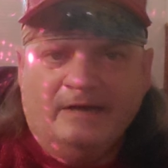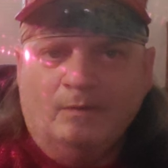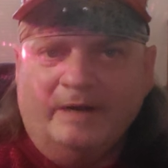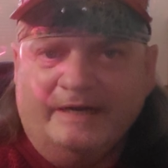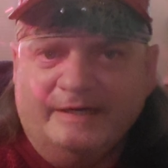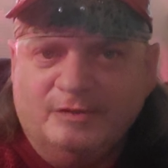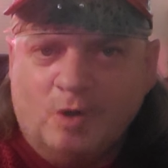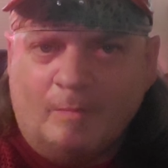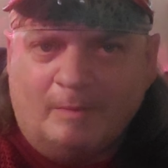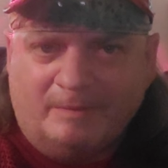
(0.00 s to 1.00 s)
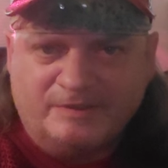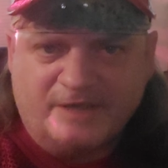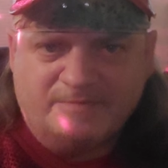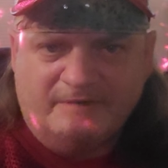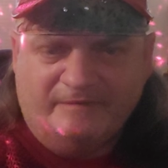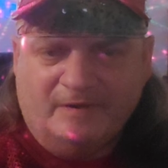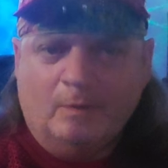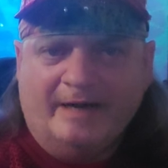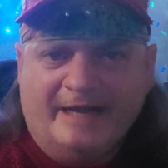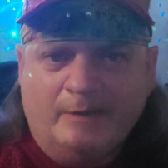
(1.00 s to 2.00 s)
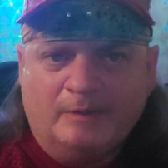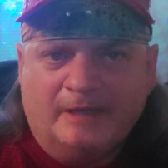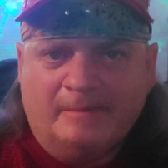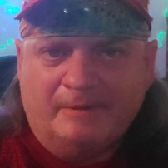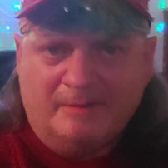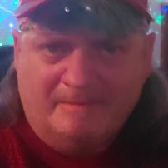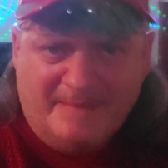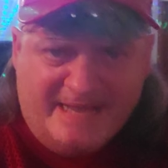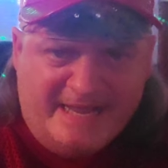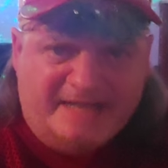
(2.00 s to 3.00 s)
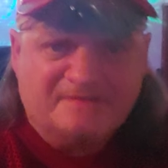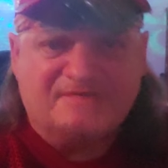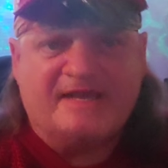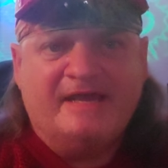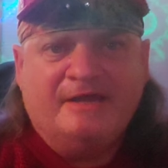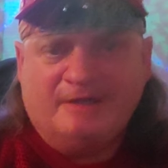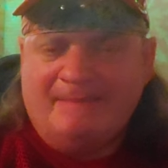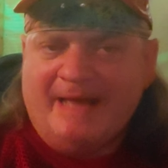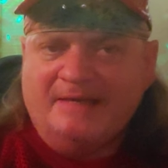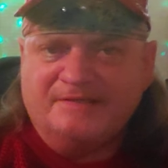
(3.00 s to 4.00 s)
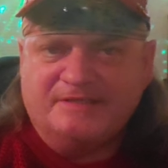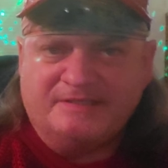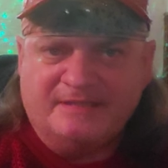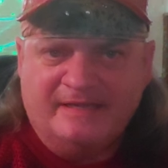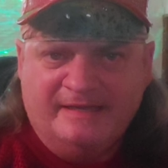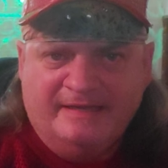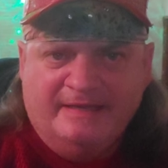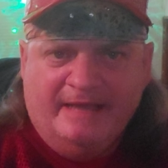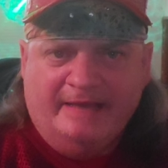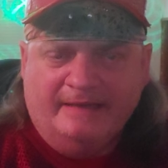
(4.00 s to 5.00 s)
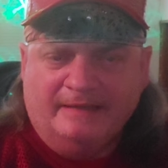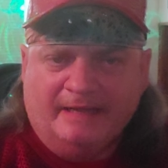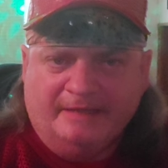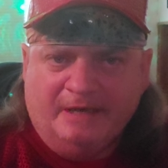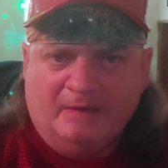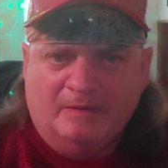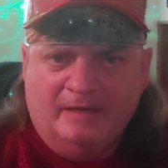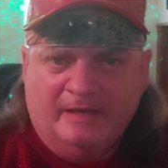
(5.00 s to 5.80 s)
what normal perception of what equilibrium means to balance and like human